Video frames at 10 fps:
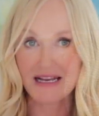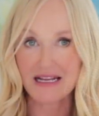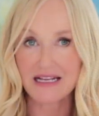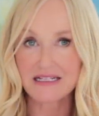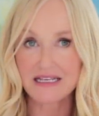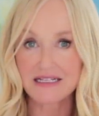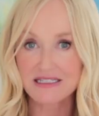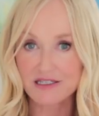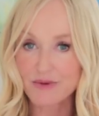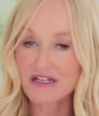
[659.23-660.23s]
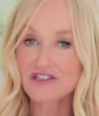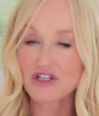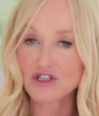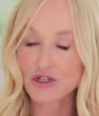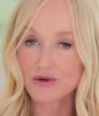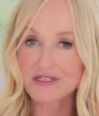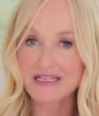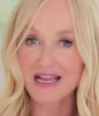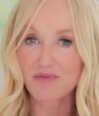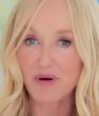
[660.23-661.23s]
and it, is, it smells and
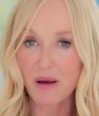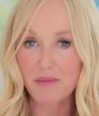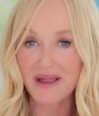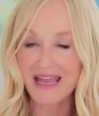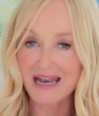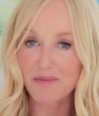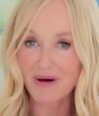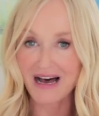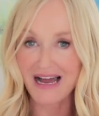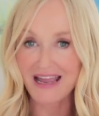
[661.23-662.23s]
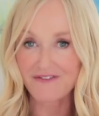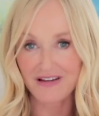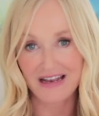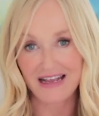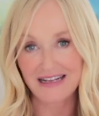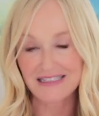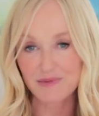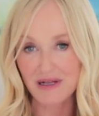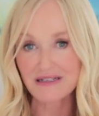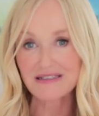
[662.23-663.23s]
looks like pumpkin pie filling. It
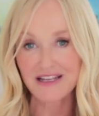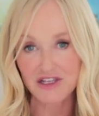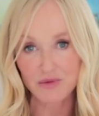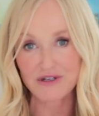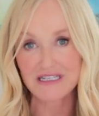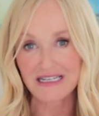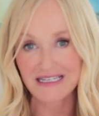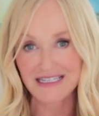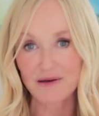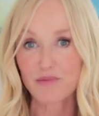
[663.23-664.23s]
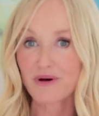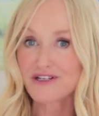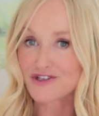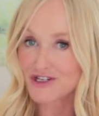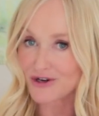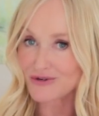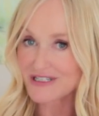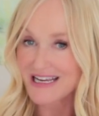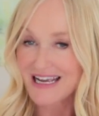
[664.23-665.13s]
smells like you want to eat it, but don't,